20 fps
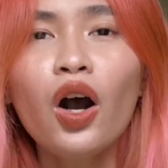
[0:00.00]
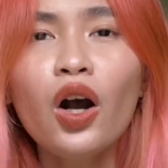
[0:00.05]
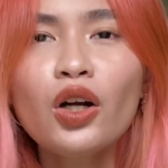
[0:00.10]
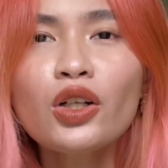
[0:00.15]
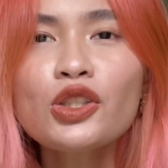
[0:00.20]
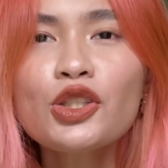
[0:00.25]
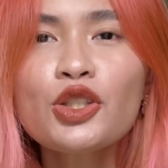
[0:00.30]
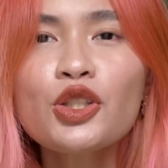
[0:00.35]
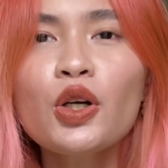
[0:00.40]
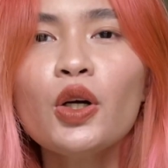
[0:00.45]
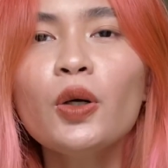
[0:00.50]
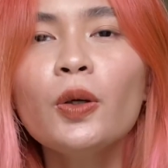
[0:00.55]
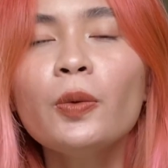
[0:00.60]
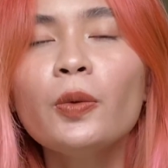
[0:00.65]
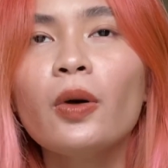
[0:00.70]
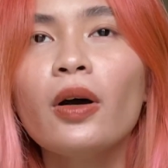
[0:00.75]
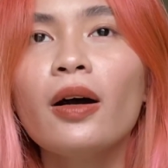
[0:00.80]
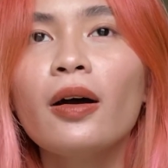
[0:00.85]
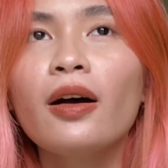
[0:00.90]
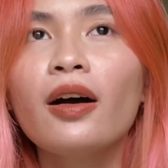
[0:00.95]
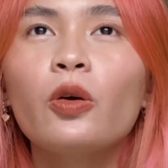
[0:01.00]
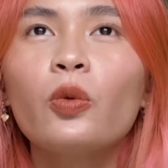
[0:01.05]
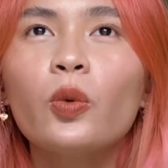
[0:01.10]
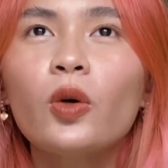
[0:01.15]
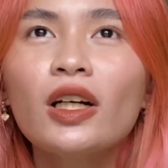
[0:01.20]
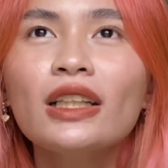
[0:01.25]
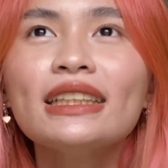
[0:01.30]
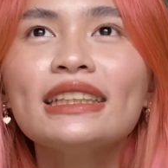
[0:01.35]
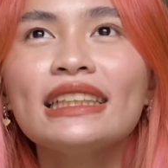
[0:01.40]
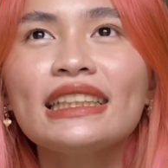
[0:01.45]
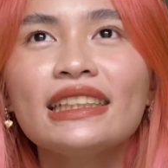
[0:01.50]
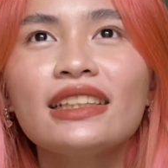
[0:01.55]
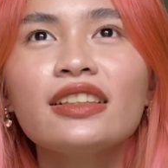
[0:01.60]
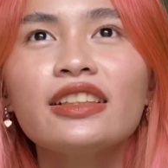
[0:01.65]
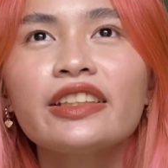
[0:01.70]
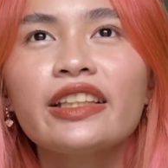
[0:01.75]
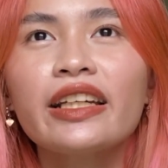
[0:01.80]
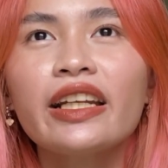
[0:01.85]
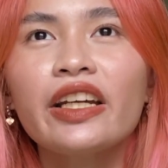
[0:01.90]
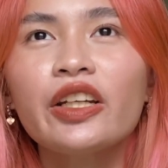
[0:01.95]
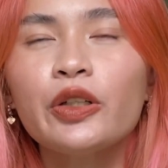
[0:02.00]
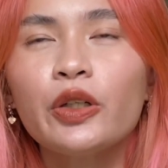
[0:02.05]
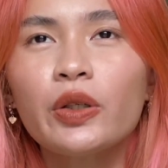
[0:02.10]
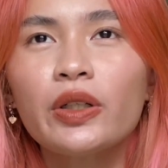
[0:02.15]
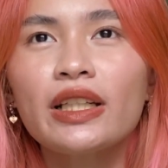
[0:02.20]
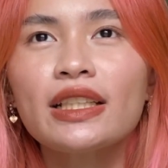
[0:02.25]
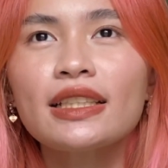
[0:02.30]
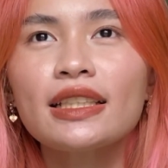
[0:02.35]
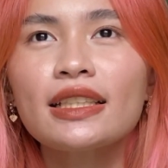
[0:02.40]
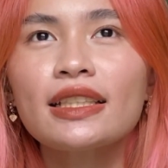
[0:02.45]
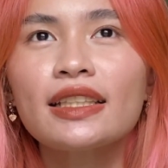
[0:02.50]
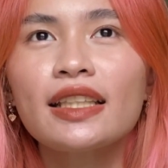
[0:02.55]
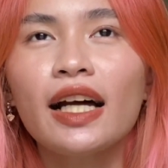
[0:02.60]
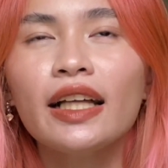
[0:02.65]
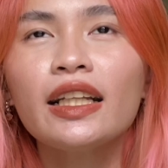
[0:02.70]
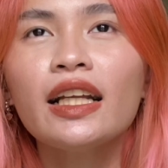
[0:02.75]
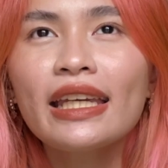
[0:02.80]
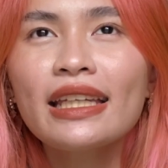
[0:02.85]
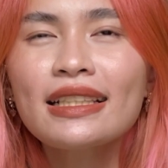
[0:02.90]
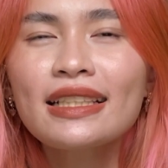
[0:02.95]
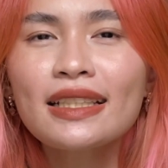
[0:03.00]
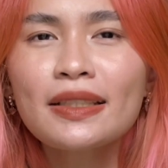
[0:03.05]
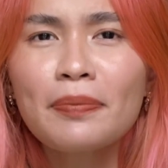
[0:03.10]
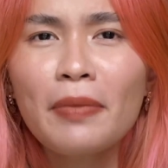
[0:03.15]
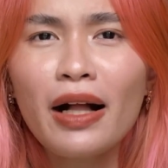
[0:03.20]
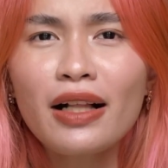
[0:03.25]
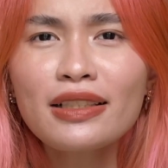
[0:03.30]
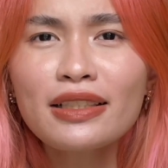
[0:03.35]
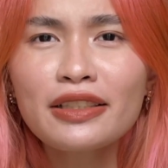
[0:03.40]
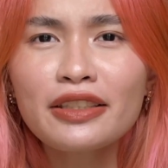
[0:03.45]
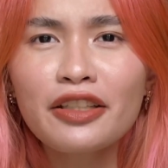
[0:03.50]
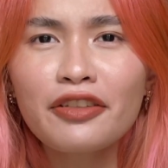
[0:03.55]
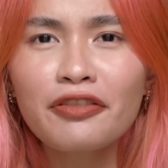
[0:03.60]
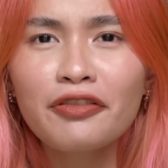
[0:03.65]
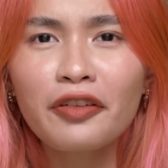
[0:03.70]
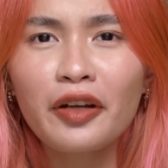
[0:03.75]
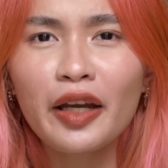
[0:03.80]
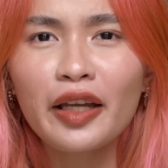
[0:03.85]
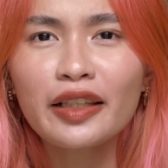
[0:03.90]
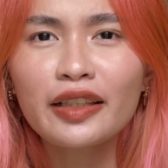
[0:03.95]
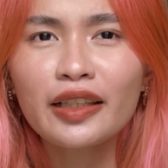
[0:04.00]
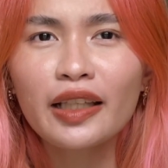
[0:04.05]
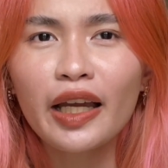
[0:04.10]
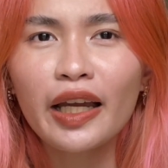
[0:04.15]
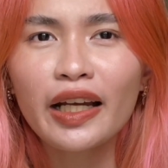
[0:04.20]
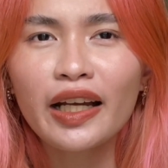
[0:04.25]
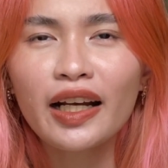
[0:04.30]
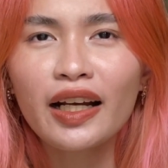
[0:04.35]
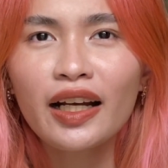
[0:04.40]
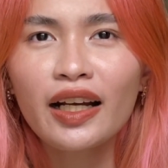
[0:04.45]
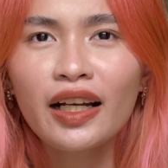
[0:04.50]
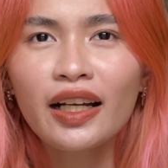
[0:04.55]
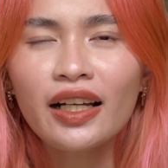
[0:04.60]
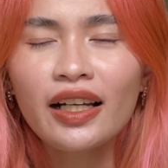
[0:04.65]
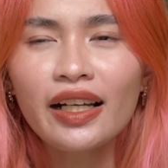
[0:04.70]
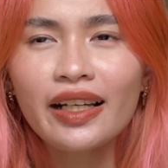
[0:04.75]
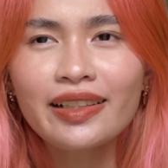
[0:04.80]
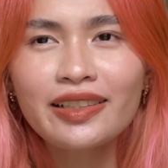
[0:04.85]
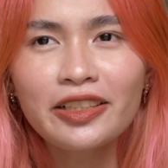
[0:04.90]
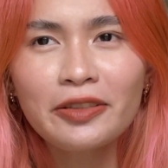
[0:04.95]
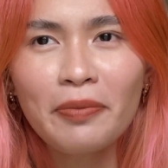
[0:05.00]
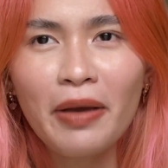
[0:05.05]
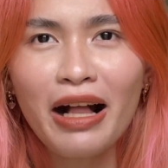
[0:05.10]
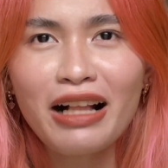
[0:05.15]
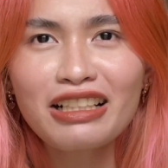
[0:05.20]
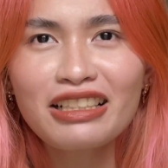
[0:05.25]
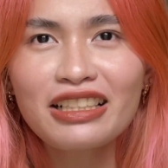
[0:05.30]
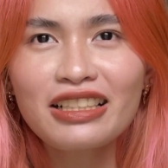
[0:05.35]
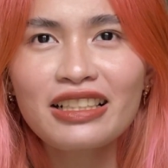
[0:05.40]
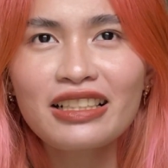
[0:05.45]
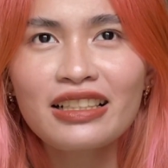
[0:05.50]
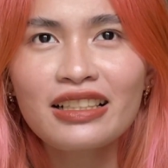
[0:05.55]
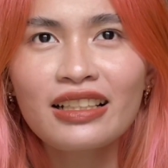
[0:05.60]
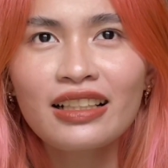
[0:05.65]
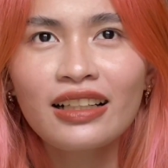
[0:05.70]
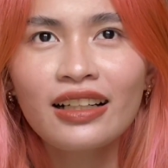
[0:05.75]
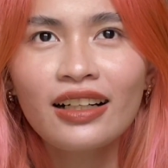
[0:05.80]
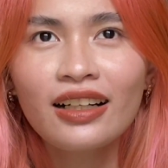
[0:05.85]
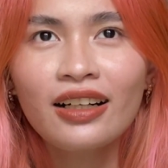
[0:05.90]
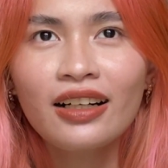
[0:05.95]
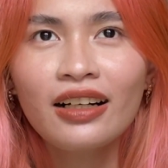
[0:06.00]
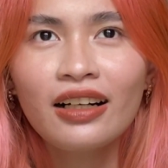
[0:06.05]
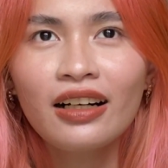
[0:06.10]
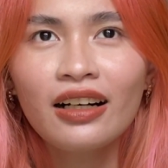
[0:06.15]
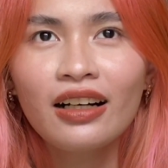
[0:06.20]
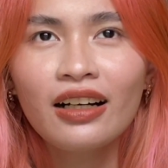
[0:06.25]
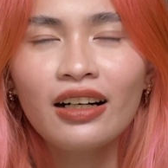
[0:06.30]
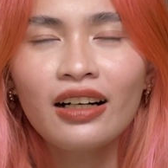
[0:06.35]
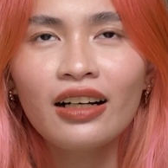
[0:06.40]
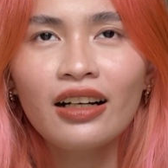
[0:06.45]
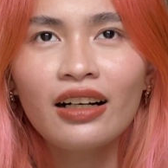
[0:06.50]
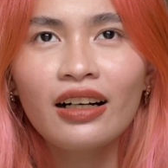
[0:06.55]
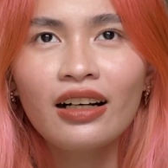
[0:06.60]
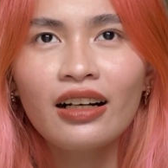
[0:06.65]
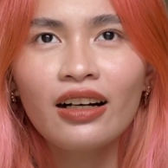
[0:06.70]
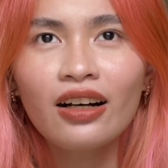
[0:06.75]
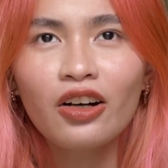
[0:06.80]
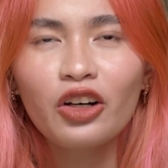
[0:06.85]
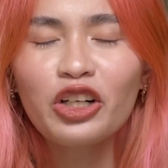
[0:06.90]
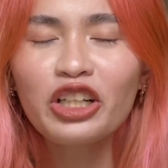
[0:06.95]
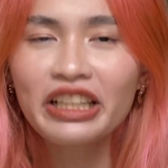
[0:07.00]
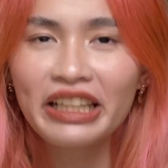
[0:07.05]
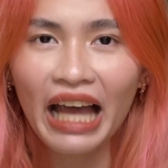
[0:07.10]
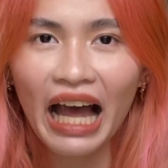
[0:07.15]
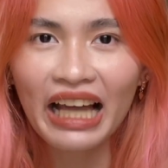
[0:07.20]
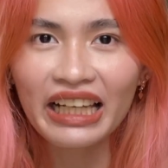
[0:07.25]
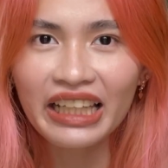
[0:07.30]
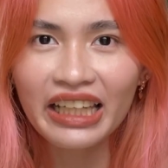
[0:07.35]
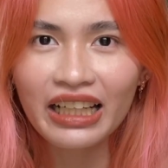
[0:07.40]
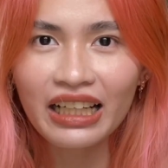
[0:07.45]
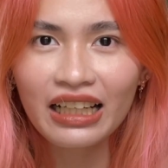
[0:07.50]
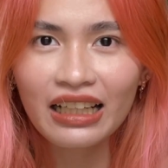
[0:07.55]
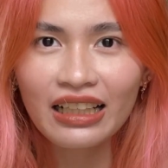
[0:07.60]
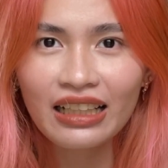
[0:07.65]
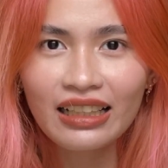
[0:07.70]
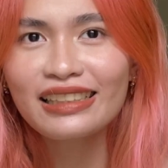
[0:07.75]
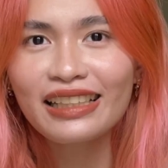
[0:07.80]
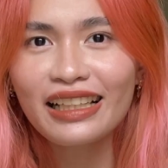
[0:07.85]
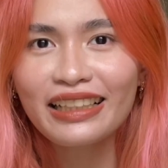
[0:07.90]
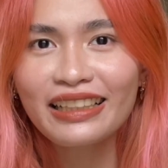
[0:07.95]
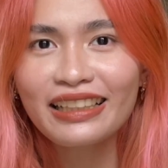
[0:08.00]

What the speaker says: Also, one detail that I noticed is that it smells different. Like, it smells organic. Is